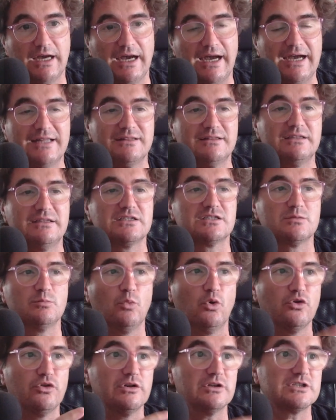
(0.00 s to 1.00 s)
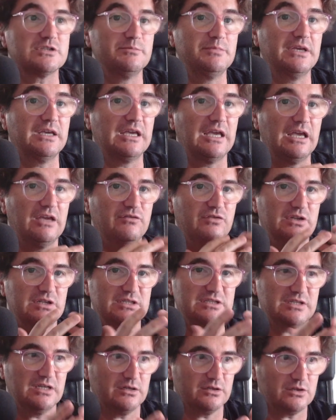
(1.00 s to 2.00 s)
and these models behave in a
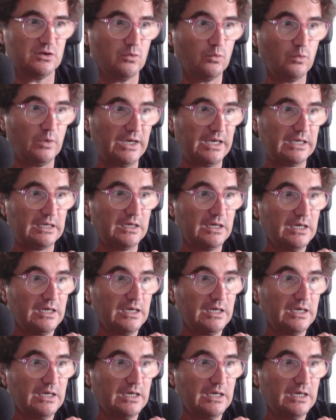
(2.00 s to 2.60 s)
certain way.